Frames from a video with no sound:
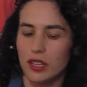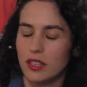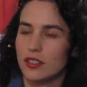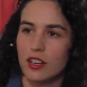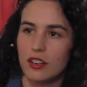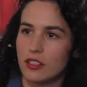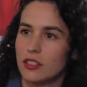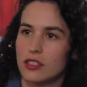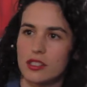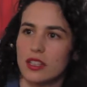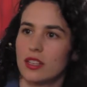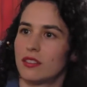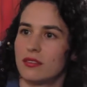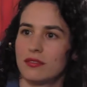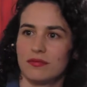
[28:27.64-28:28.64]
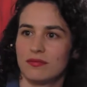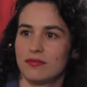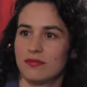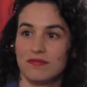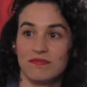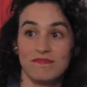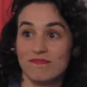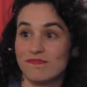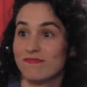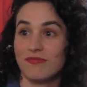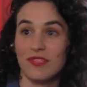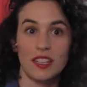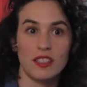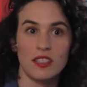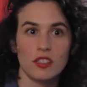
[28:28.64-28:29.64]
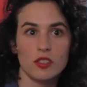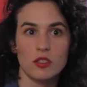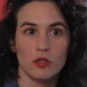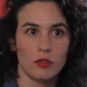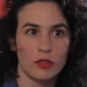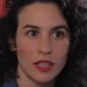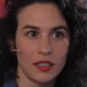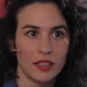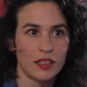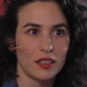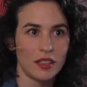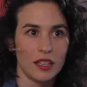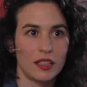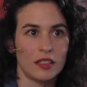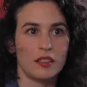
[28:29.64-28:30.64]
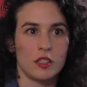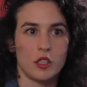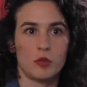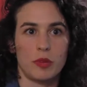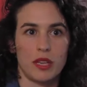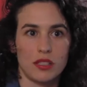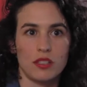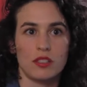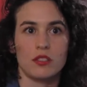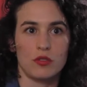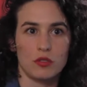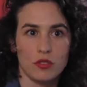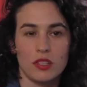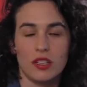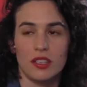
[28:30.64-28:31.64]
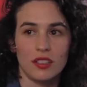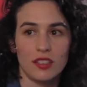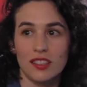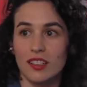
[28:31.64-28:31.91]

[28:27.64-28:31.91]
darker skin. And this is already, in these spaces usually,